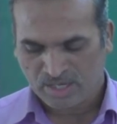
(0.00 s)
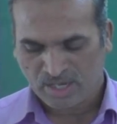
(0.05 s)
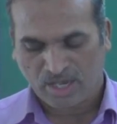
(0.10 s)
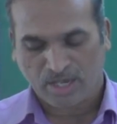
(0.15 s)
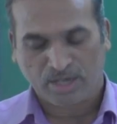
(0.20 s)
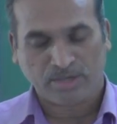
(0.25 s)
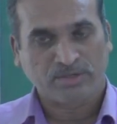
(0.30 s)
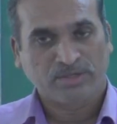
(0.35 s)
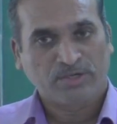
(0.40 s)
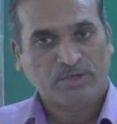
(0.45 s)

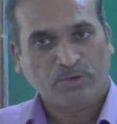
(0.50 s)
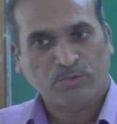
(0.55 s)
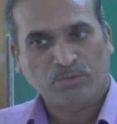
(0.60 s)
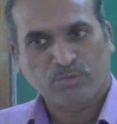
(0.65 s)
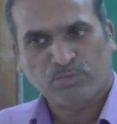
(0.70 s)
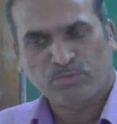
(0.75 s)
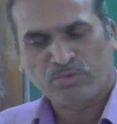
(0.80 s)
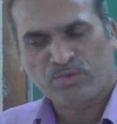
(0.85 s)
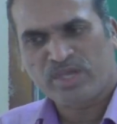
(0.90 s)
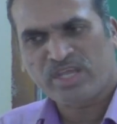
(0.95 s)

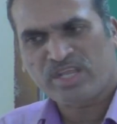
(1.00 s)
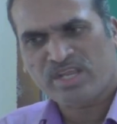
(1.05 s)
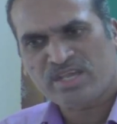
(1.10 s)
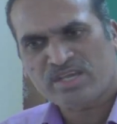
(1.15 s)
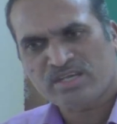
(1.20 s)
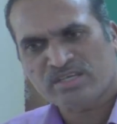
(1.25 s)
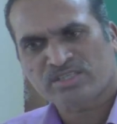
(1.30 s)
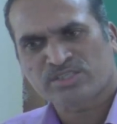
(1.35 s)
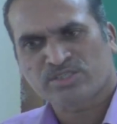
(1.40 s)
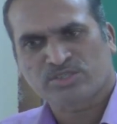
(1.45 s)

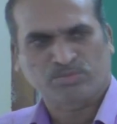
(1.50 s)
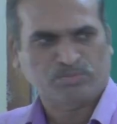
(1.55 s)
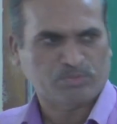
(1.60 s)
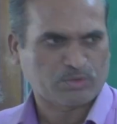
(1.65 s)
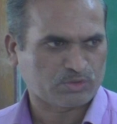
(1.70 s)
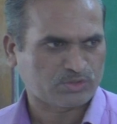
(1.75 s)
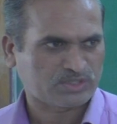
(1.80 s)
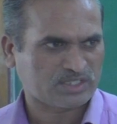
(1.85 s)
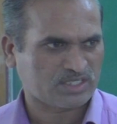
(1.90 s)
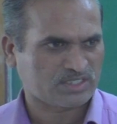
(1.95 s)
various
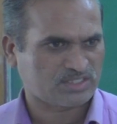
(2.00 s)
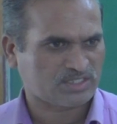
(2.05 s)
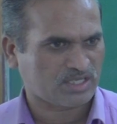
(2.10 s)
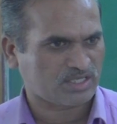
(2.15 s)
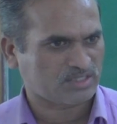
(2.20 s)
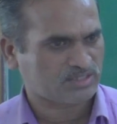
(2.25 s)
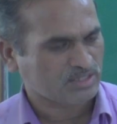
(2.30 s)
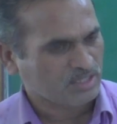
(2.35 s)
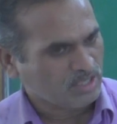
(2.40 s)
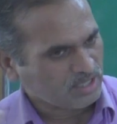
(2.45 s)

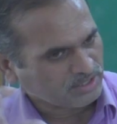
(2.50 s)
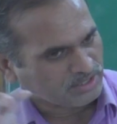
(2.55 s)
processes